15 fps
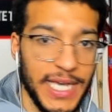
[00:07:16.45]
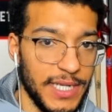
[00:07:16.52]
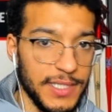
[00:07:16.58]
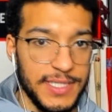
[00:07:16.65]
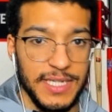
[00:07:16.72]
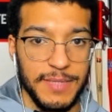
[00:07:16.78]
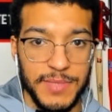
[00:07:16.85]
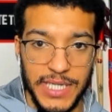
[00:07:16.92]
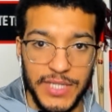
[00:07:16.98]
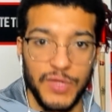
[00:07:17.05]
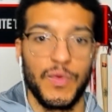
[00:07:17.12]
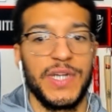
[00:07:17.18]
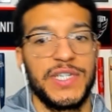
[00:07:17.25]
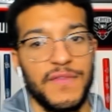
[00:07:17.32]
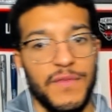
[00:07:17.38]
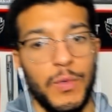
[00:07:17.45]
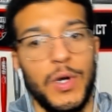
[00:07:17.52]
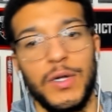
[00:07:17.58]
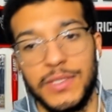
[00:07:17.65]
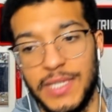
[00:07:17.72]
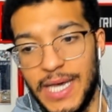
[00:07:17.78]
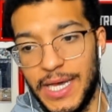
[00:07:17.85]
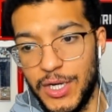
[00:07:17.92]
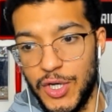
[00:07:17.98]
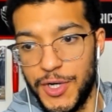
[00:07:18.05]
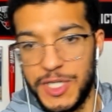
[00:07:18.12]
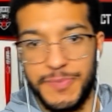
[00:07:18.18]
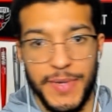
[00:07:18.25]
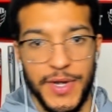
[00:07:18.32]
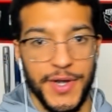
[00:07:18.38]
and it seems like the rest of the world had a good
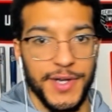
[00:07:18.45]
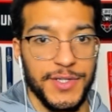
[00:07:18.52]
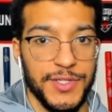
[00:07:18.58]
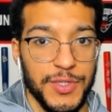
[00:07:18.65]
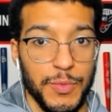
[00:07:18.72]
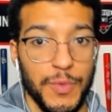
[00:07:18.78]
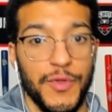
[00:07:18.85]
experience too.